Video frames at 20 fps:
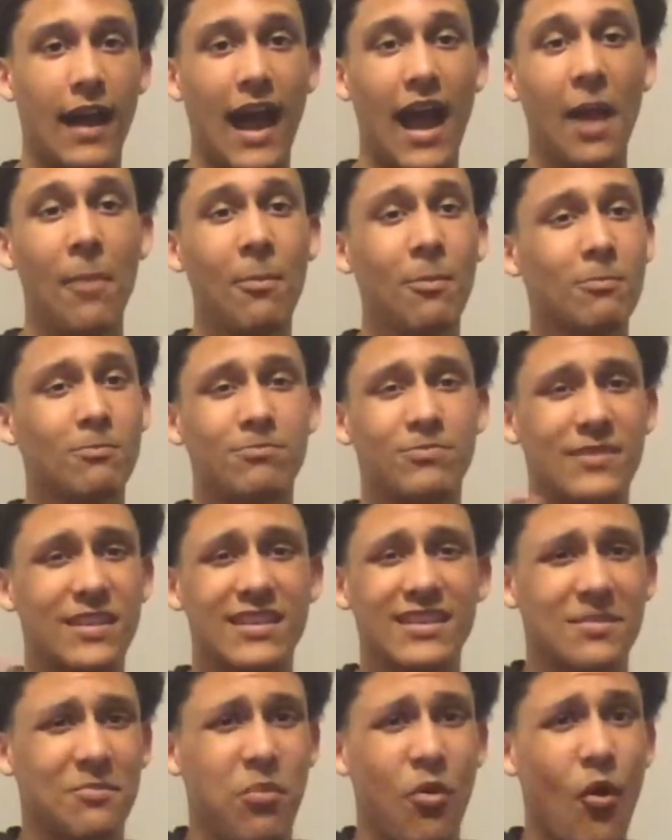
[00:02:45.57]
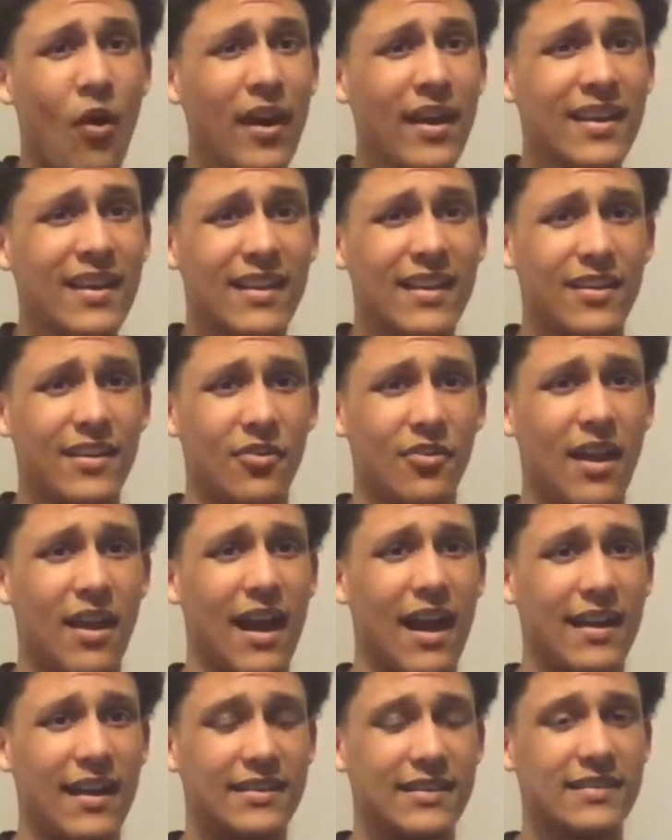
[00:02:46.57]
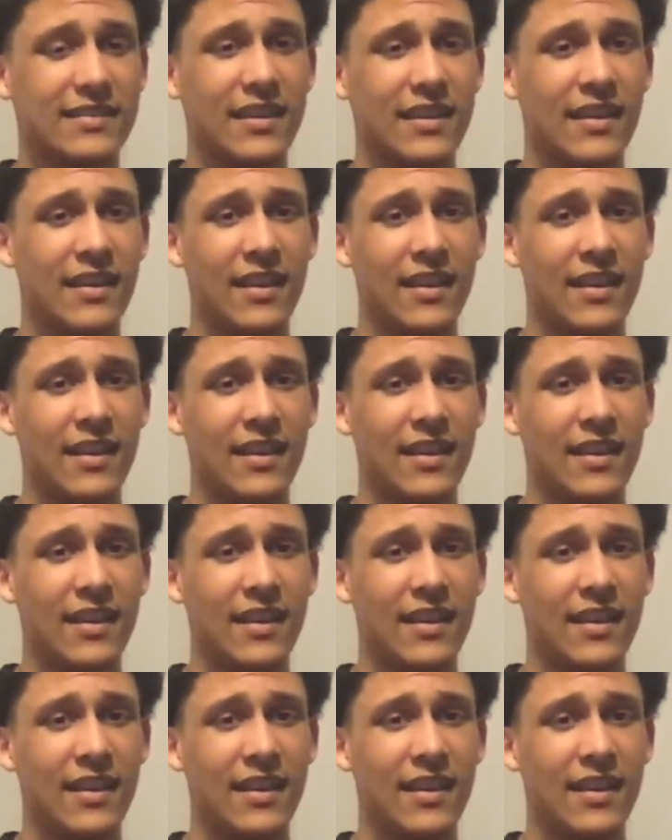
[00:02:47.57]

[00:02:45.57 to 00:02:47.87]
I'm disappointed in you guys.